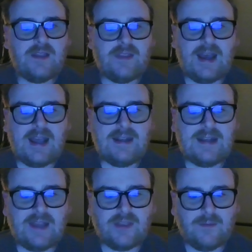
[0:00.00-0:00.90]
the Haydn
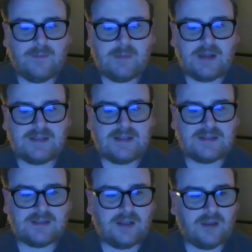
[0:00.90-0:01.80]
anthem because it
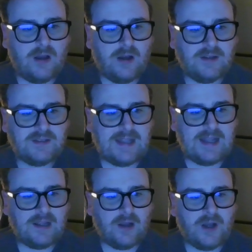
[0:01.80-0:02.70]
is a
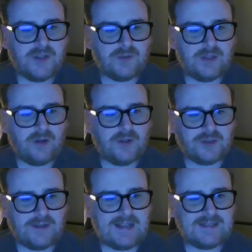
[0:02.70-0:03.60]
long-standing Austrian
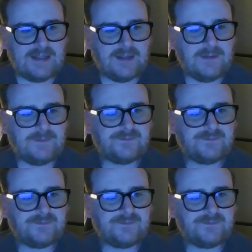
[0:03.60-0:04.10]
cultural asset.